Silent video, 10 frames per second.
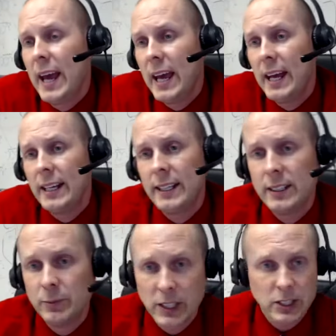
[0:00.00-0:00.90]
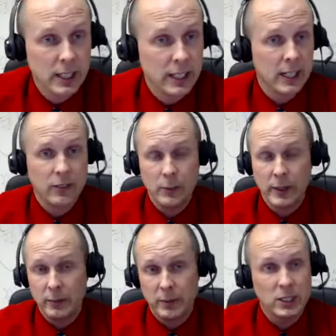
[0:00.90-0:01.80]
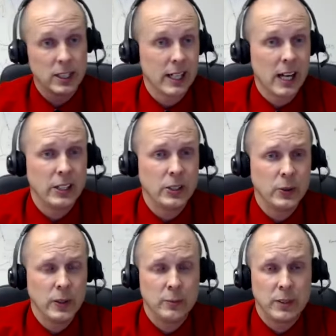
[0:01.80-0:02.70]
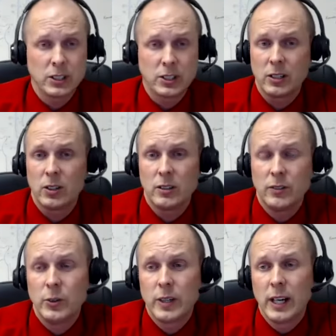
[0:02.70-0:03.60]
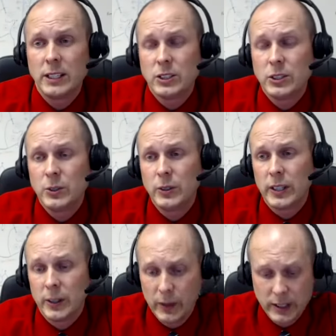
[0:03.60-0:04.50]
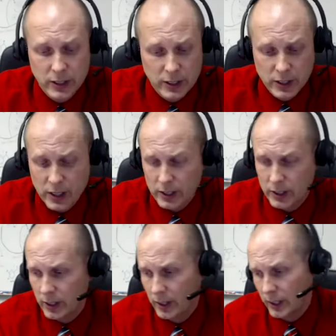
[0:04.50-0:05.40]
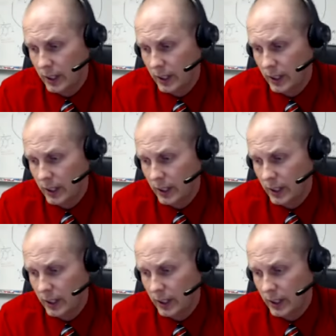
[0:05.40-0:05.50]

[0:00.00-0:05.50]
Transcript: And much like everybody, much like I do, and much like all of you guys do, they went to the doctor.